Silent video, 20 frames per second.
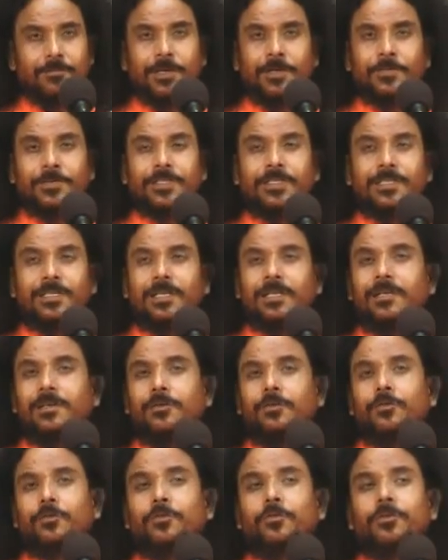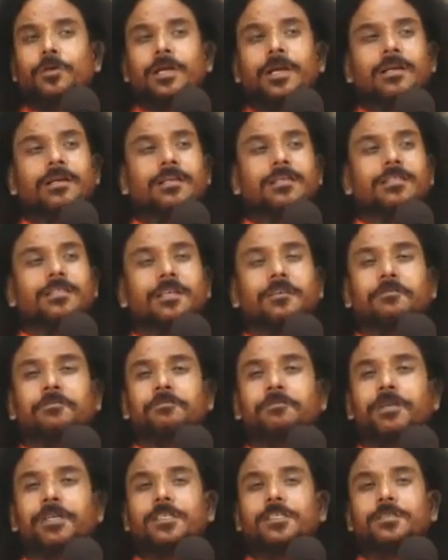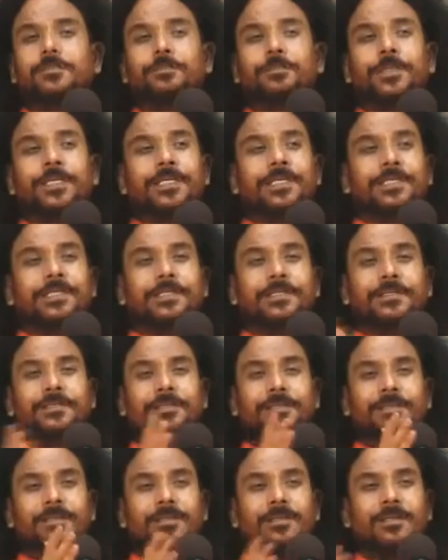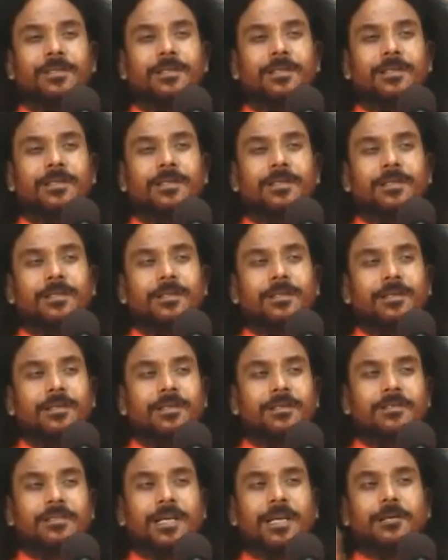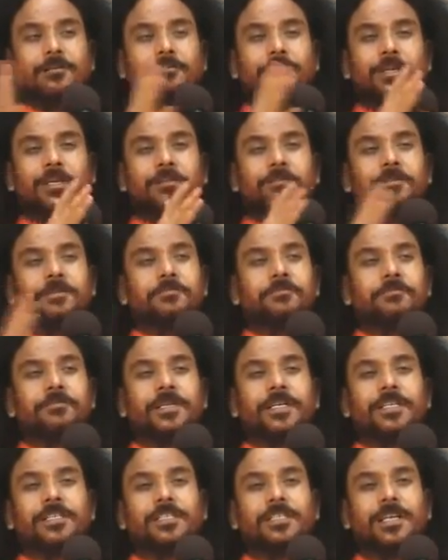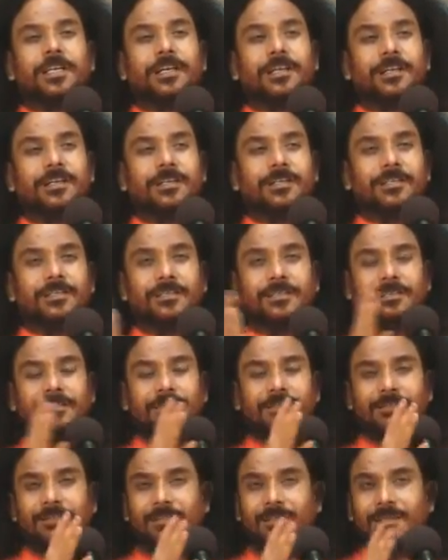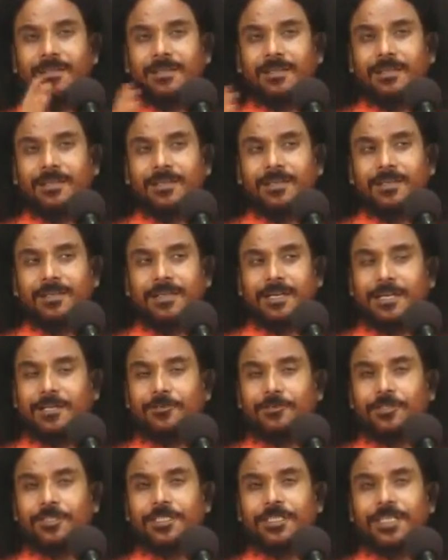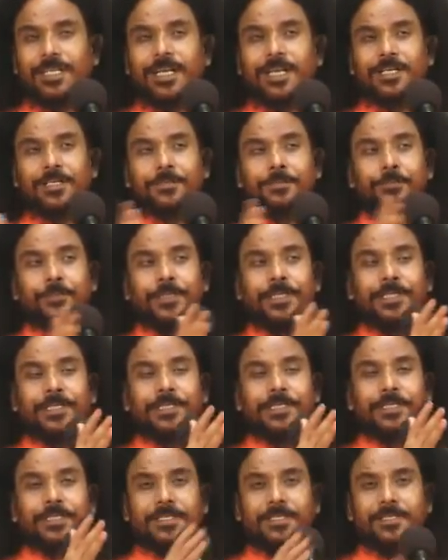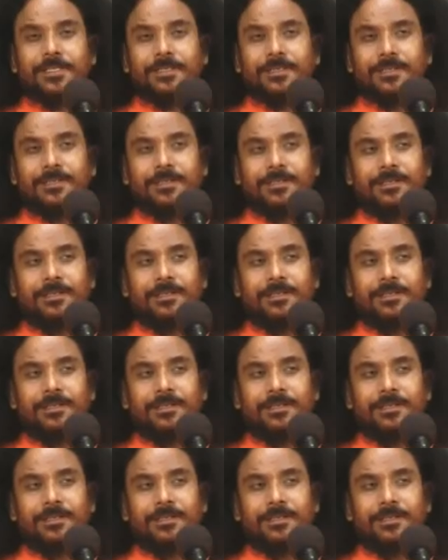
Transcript: When we say, oh, let us have fresh breeze, try to live in fresh air, try to stay at beach,